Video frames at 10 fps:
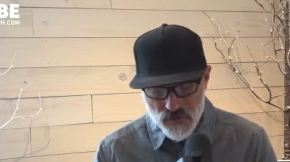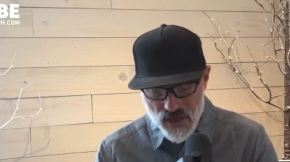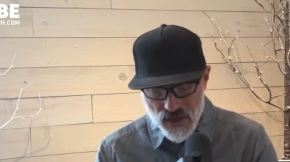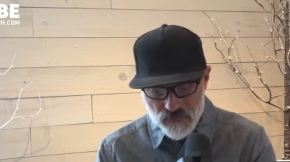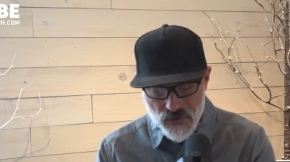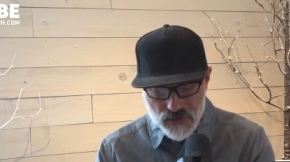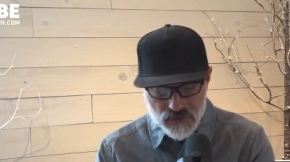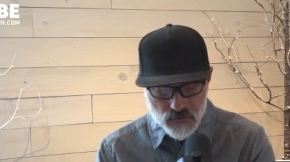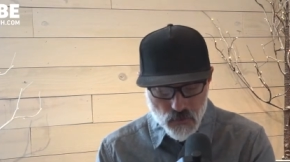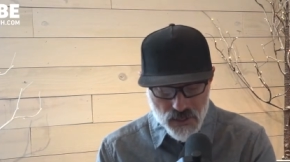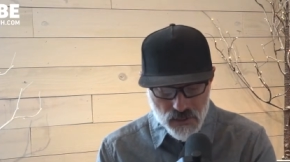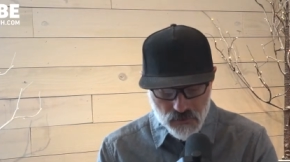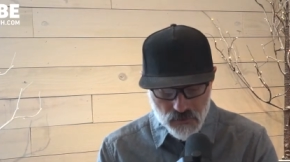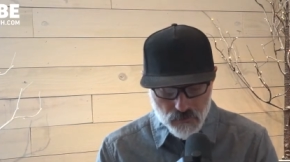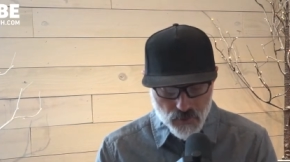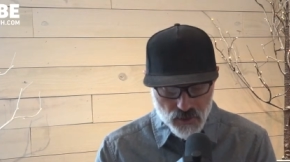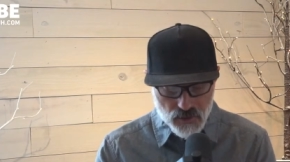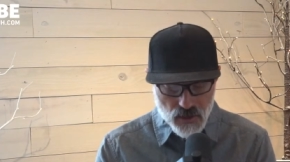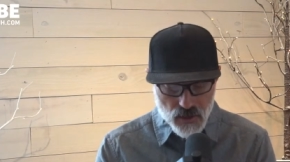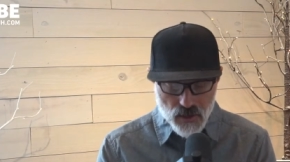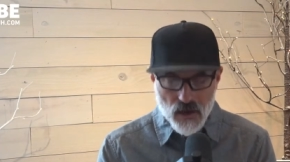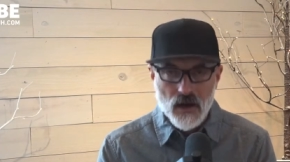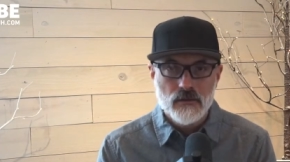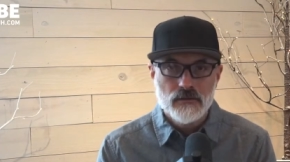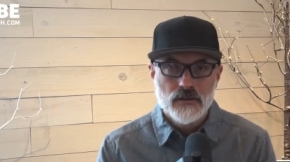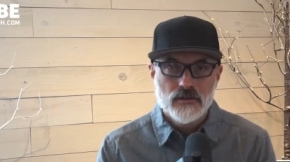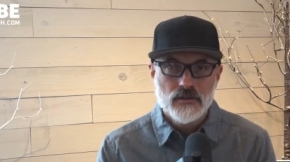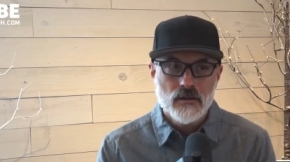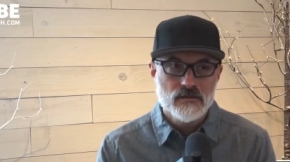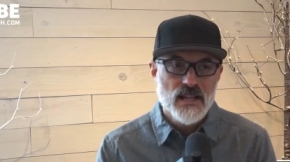that finds its way into the book of Psalms.